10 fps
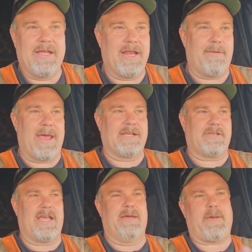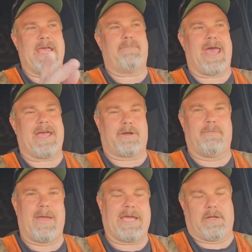And the bank said, pay it back,
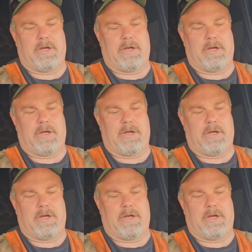or make it